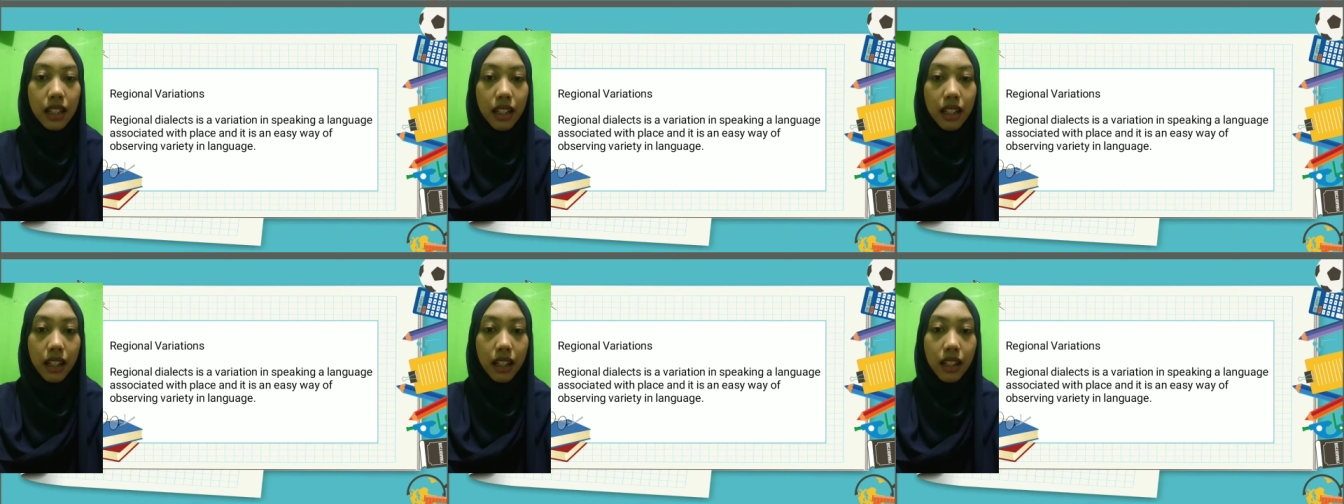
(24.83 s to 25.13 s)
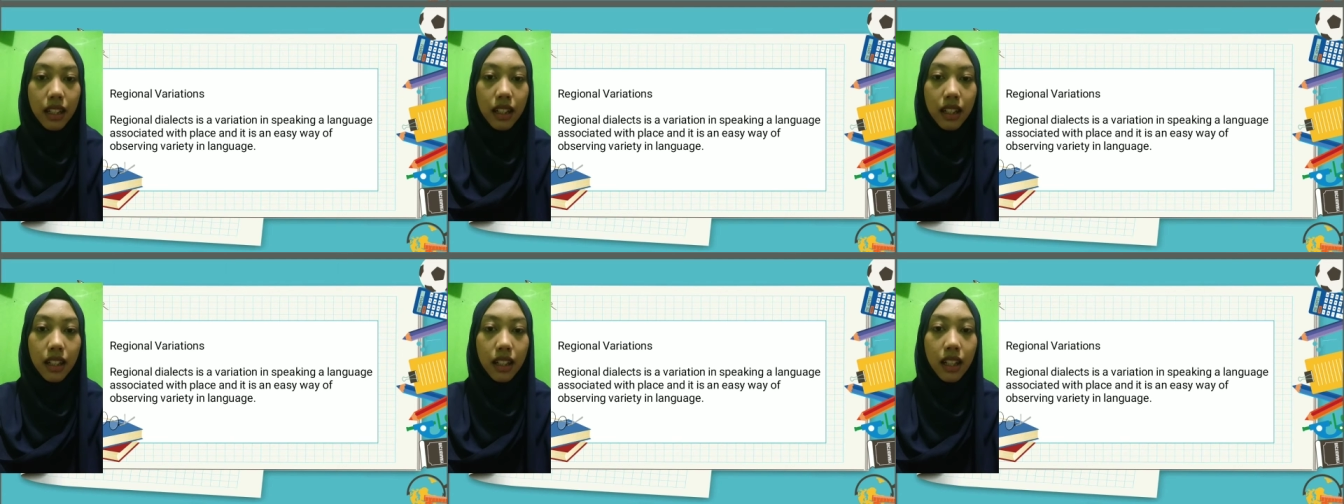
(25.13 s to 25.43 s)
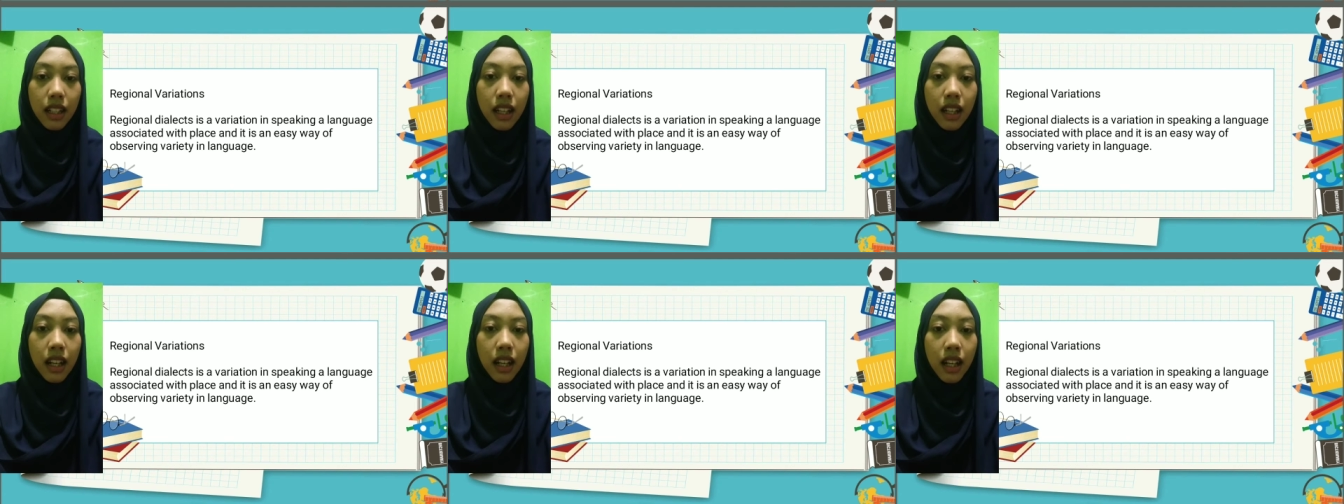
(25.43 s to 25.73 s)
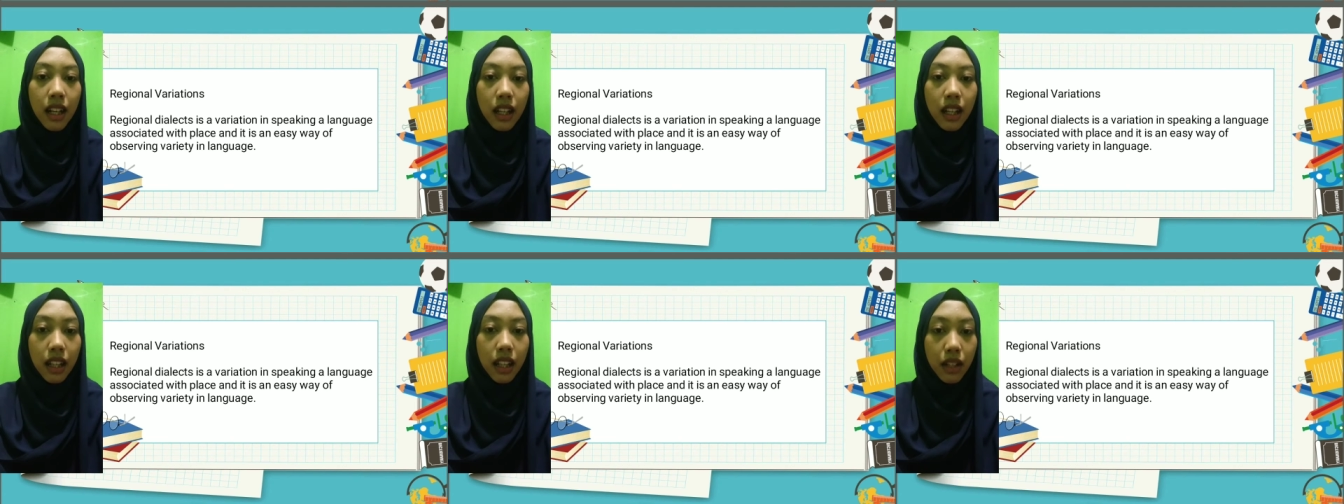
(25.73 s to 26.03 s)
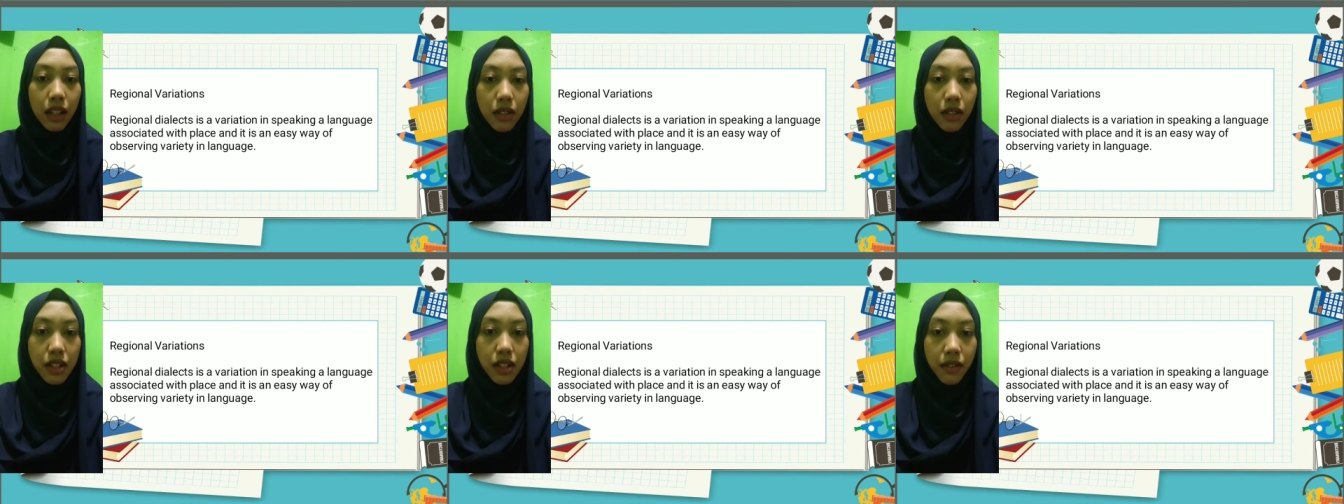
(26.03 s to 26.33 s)
There are
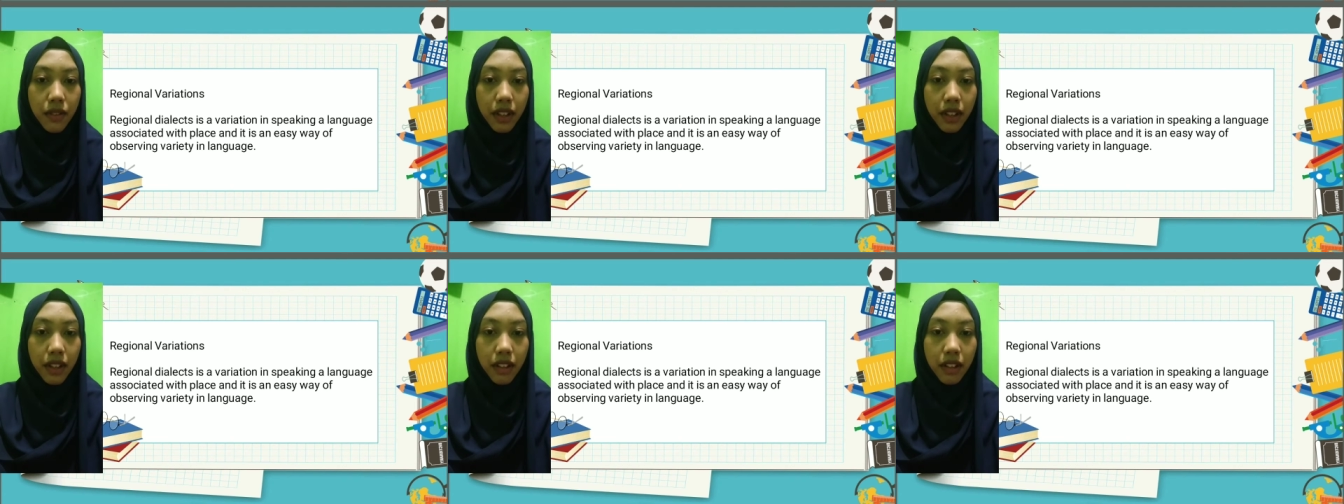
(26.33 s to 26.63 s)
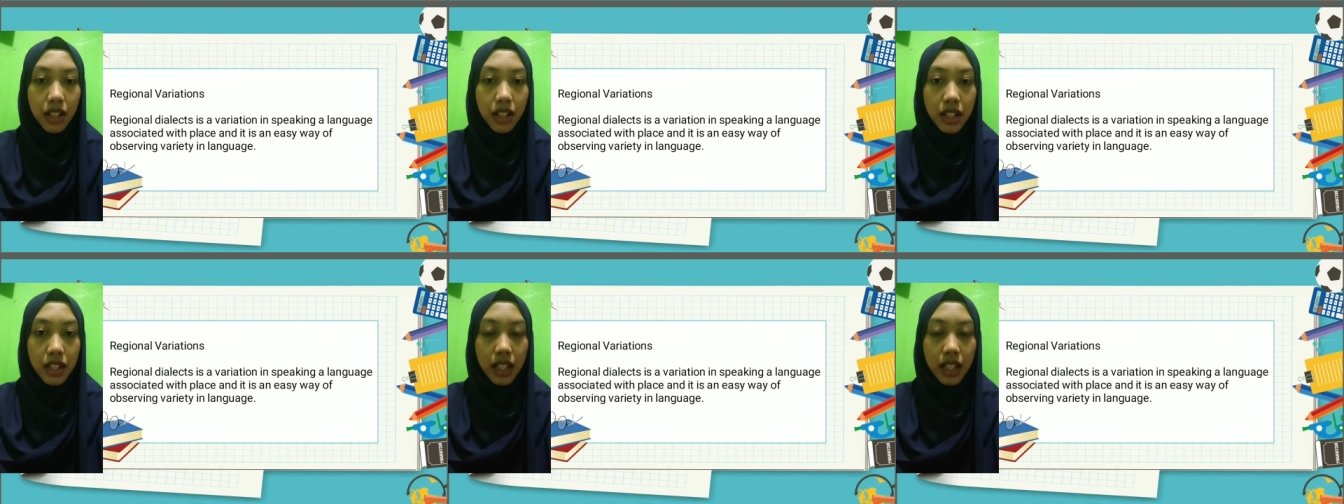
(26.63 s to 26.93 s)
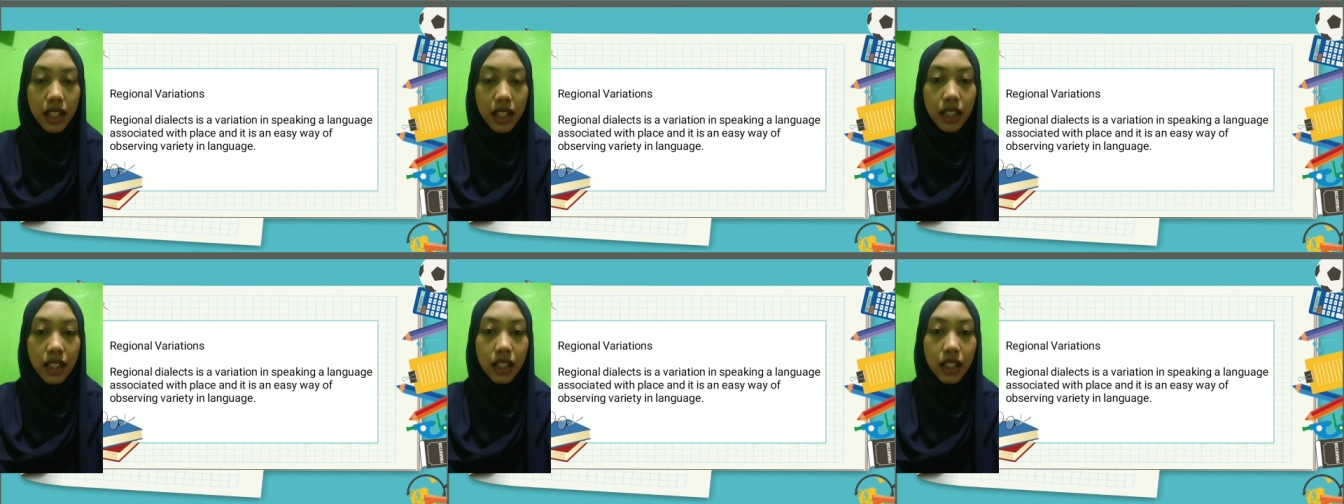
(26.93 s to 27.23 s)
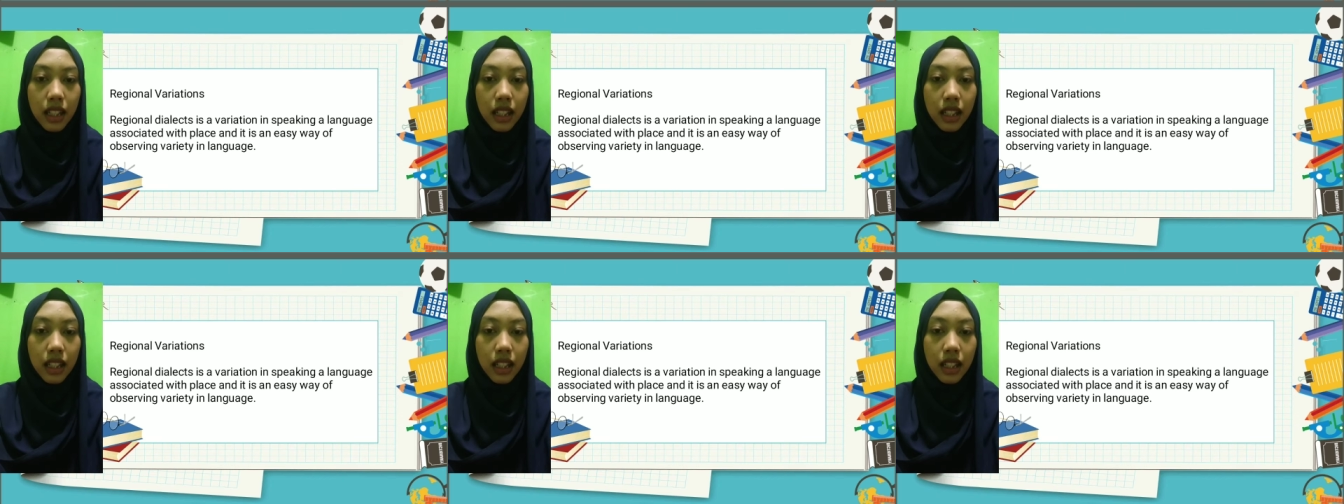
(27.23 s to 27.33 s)
language variation.